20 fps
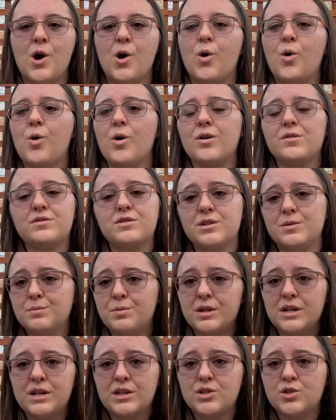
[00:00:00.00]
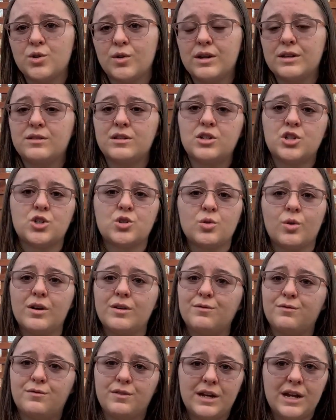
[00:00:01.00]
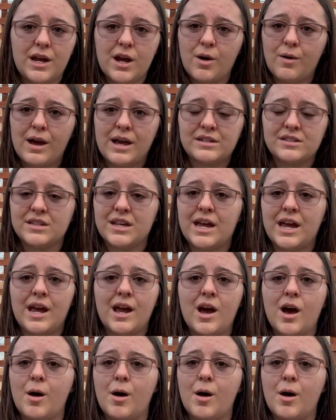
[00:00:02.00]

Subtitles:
or have simply enjoyed this short video essay